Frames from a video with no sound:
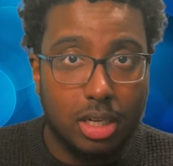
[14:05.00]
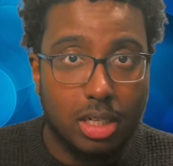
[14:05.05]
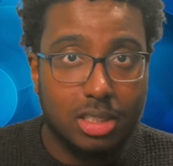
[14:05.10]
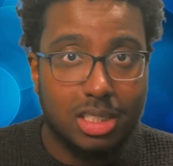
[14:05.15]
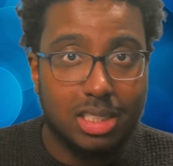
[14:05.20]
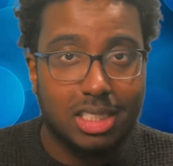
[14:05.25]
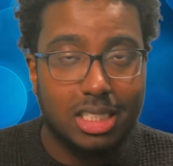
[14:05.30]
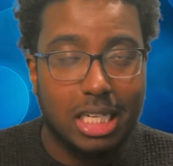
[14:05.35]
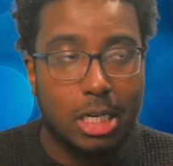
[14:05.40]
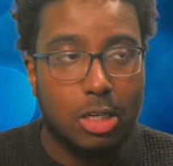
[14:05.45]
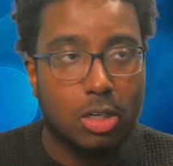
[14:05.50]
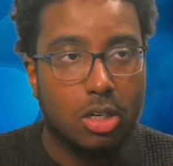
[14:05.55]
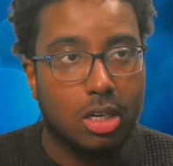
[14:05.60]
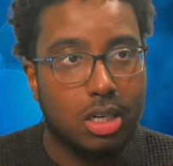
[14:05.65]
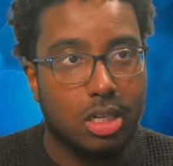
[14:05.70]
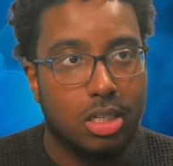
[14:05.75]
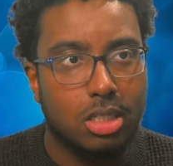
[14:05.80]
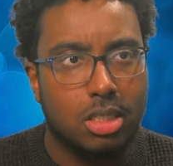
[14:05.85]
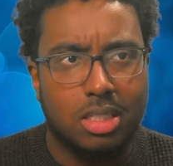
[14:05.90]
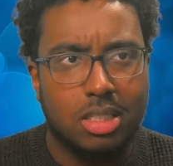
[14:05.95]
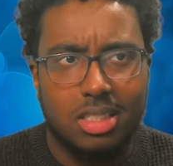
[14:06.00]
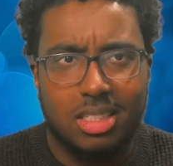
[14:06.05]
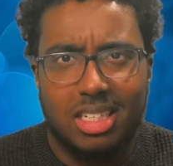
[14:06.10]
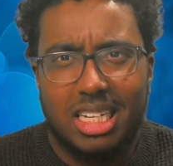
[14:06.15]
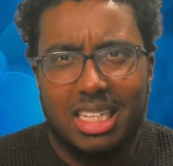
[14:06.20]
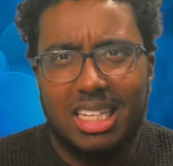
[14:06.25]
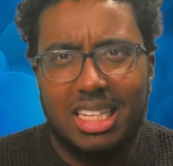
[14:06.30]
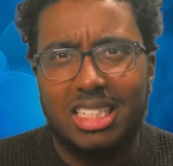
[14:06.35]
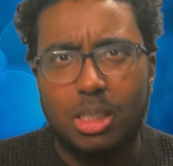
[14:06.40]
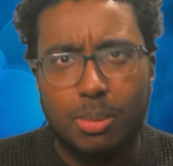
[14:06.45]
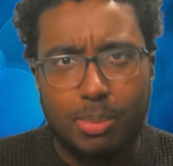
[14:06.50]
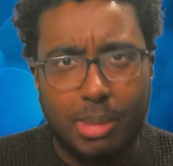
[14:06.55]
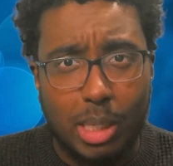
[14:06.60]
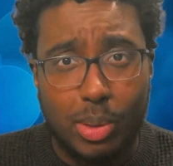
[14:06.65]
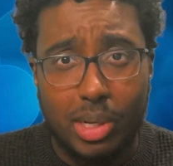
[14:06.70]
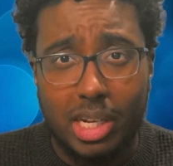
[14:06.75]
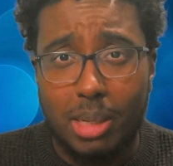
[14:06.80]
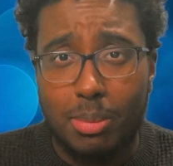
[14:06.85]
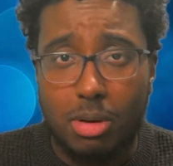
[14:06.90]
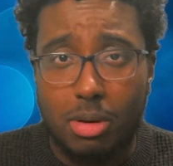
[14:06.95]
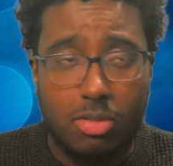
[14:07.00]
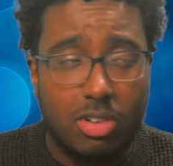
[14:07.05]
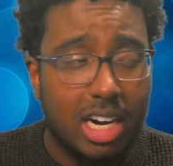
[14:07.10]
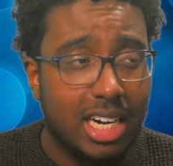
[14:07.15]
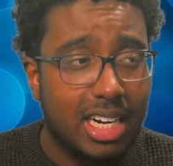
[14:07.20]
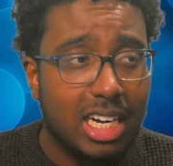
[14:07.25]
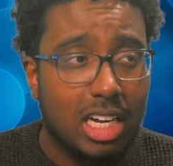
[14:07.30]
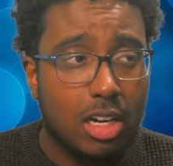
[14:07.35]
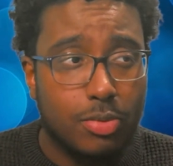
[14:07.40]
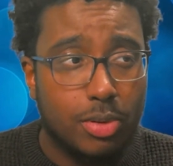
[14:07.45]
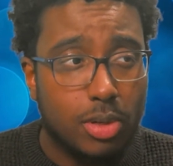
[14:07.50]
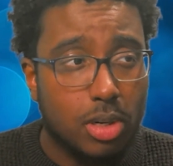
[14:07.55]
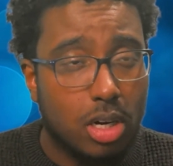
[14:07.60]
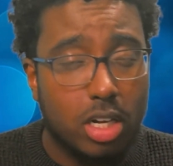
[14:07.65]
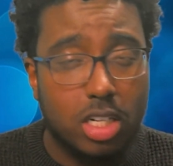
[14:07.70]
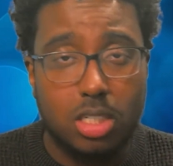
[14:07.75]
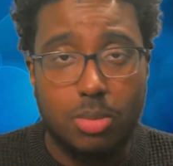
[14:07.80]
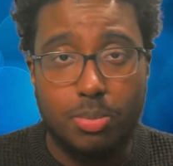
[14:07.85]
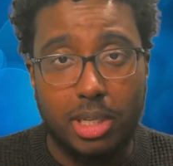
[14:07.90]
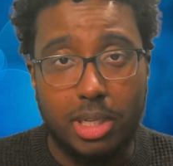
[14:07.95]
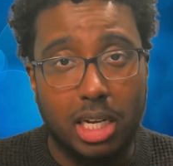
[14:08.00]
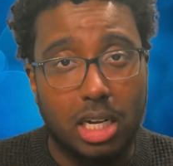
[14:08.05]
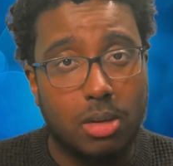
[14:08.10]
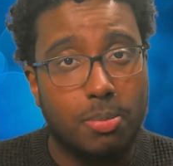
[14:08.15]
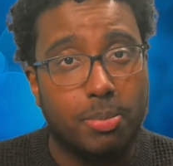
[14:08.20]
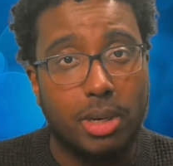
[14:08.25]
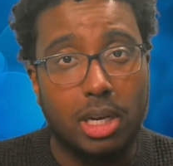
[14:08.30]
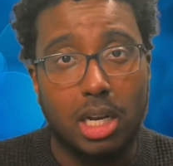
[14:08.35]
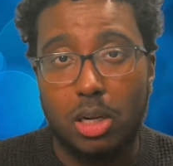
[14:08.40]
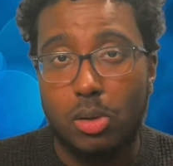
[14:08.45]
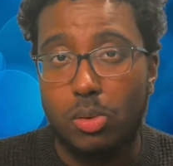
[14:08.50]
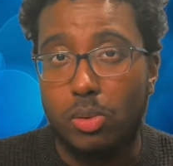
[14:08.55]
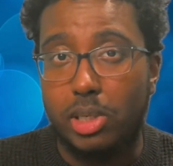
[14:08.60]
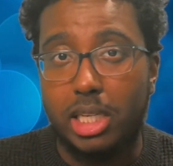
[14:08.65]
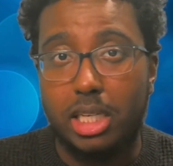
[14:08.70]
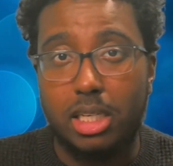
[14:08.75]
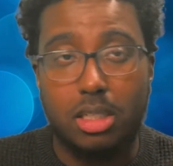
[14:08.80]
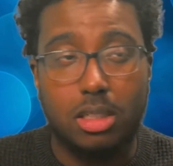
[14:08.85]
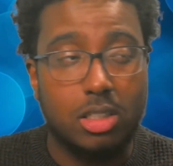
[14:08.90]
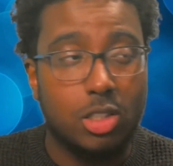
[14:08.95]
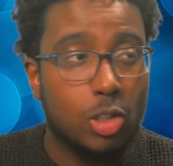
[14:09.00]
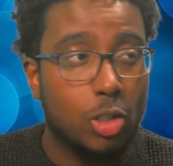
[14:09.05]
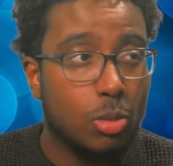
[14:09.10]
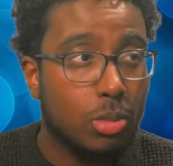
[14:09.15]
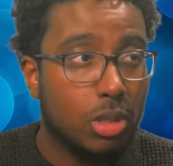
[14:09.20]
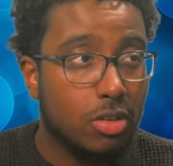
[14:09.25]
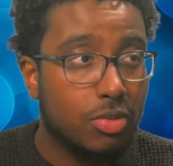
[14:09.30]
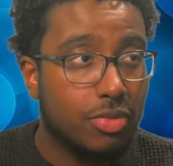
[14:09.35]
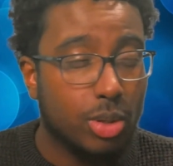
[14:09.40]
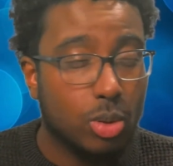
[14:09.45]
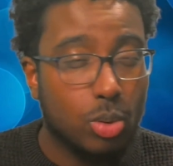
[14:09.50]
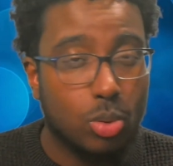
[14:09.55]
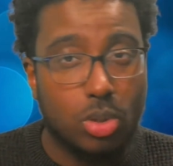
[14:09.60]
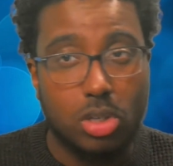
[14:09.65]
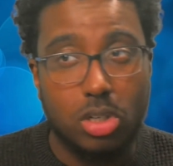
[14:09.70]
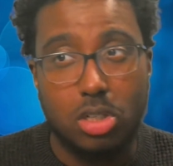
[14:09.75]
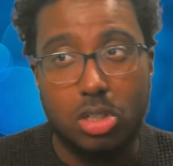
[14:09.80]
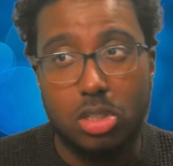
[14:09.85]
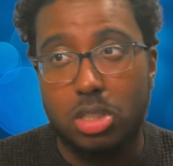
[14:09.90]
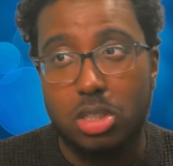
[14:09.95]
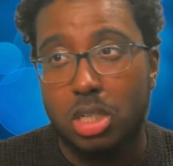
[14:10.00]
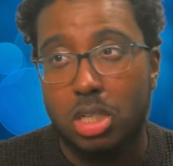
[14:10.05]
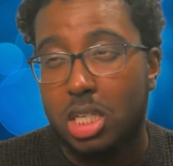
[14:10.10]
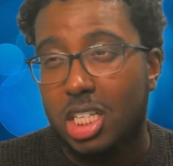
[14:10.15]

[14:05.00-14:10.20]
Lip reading: to Saka, and that's about it. But right now, if you ask me, I'll be like, we need 2 midfielders.